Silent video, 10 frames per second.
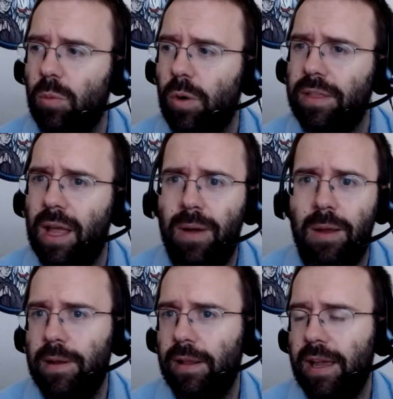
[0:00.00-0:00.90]
what that
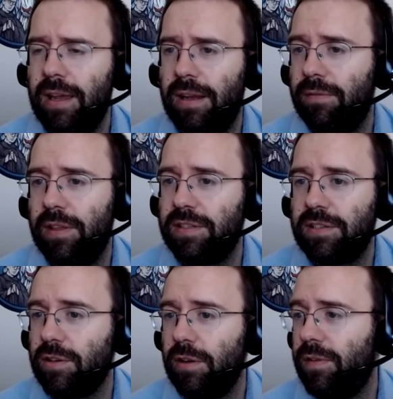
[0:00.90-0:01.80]
might be like, and if this
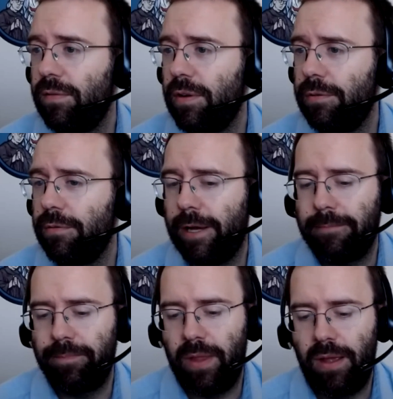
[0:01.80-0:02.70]
is a good fit for you or not.
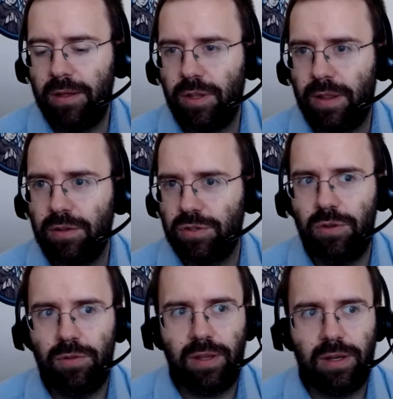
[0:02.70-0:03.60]
So I think there are
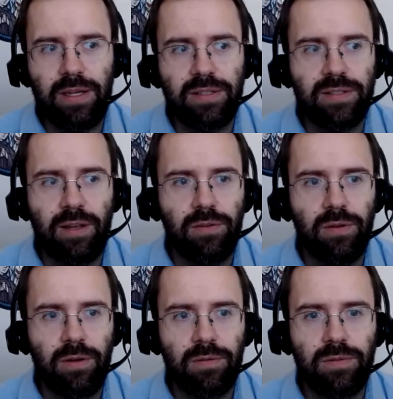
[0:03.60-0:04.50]
two pieces that are
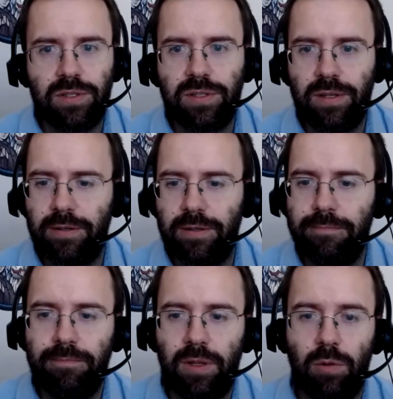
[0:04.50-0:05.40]
just
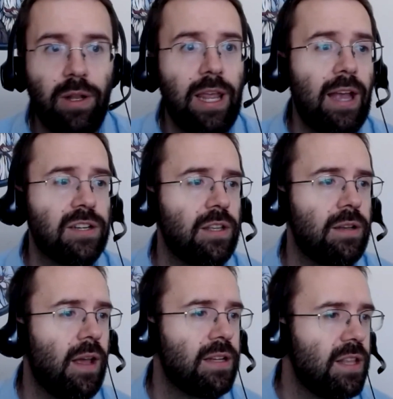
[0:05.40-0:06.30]
really
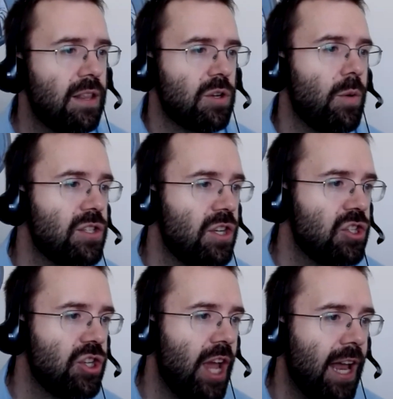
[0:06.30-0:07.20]
excellent. I see there is a question
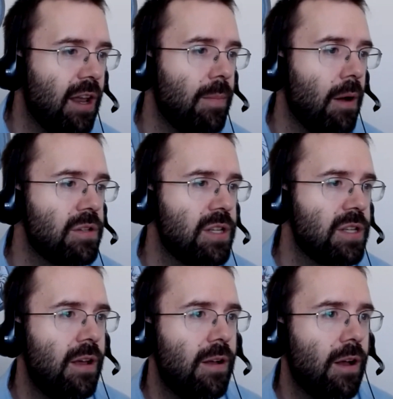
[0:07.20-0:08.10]
in chat about
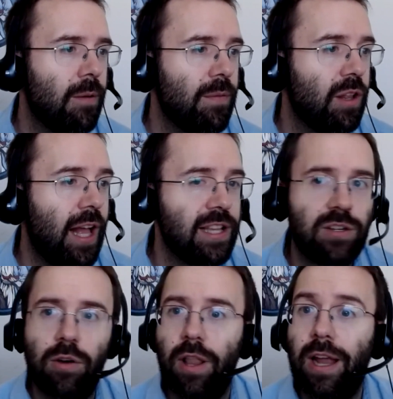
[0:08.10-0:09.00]
if the classes
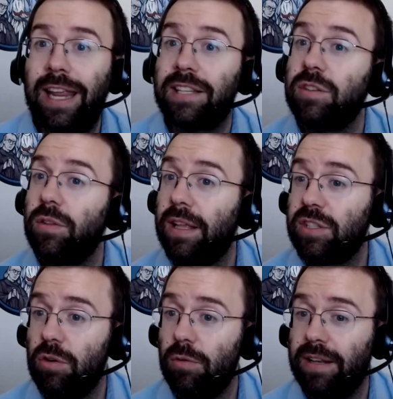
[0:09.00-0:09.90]
are online. Yes, so
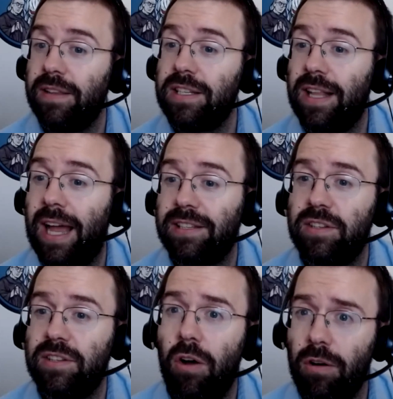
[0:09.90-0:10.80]
that's correct. These
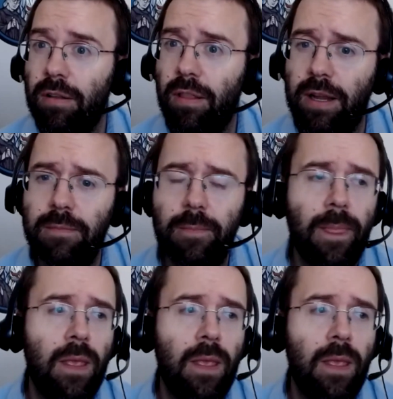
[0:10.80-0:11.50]
classes are online.